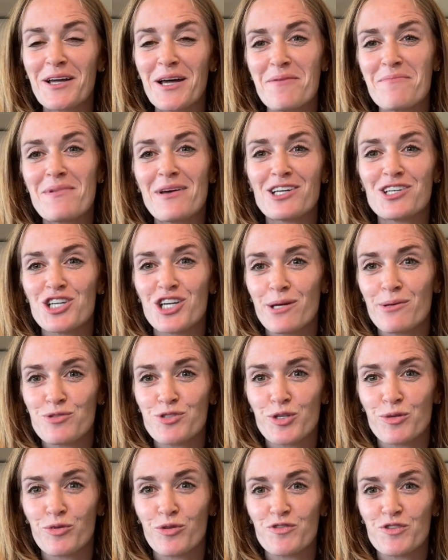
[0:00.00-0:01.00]
I'm Meg James,
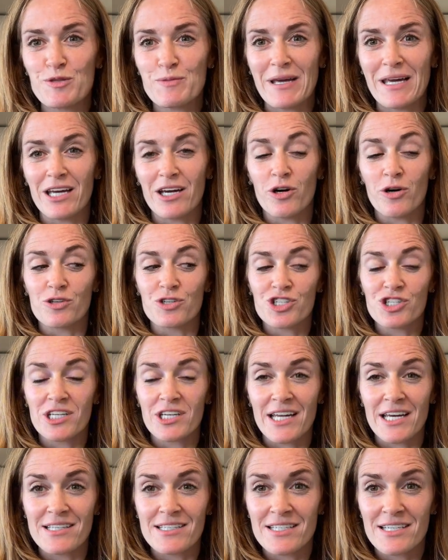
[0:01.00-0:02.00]
your Move to Spain coach.
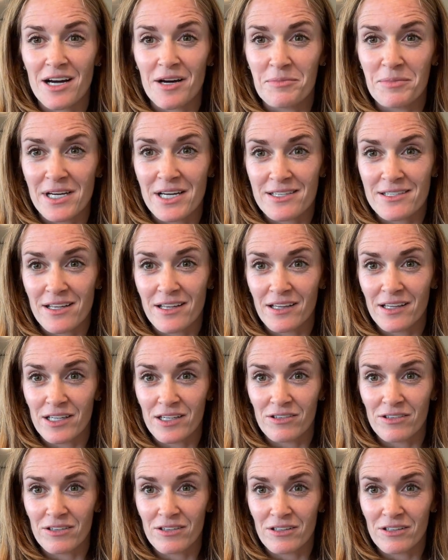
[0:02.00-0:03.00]
Today's topic is a
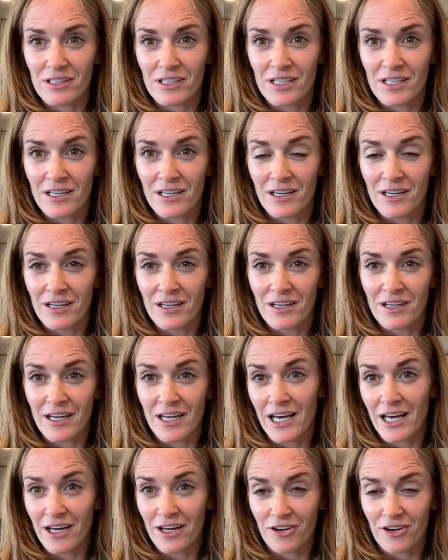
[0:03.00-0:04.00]
little
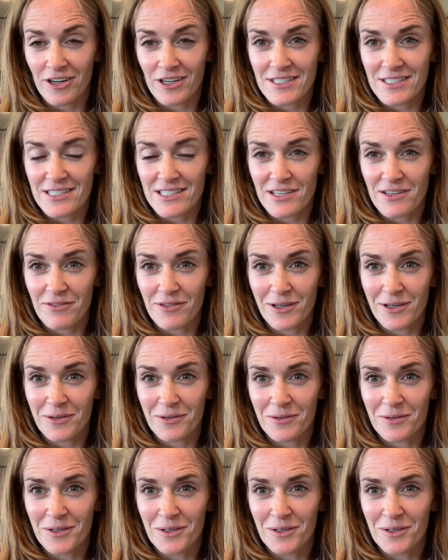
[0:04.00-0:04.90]
agresivo.